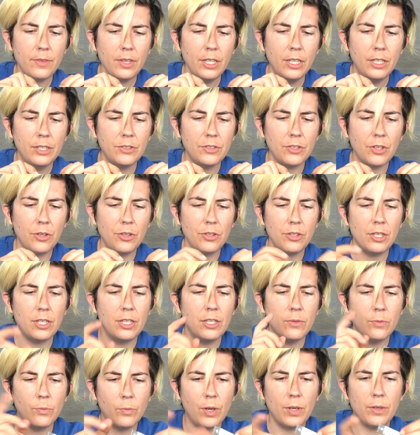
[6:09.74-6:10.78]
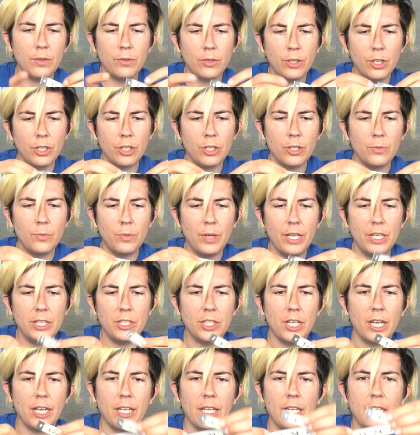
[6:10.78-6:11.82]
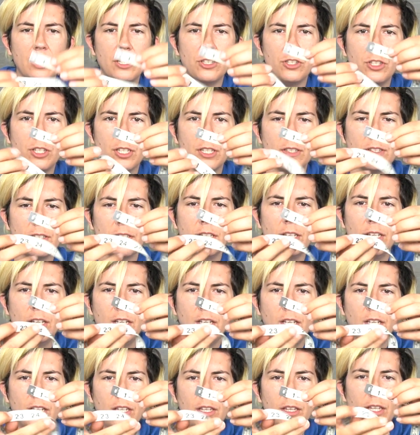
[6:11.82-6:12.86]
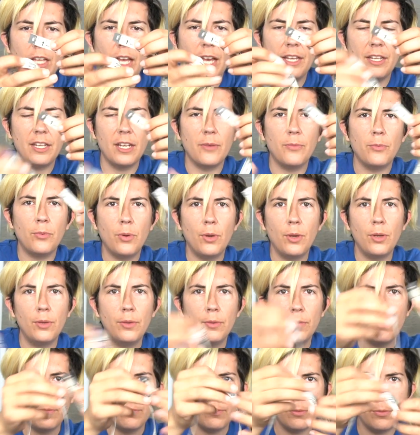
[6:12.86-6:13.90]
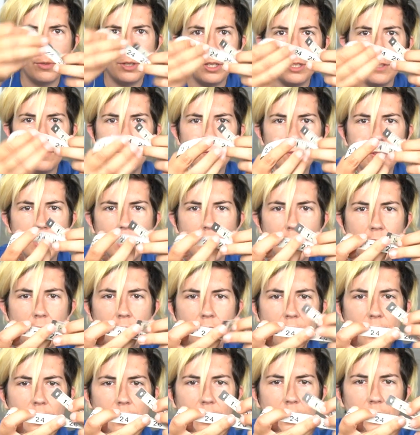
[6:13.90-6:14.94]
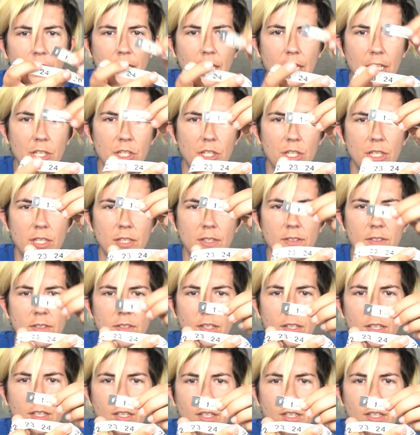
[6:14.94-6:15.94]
So a good way to check it is just line up one of the inches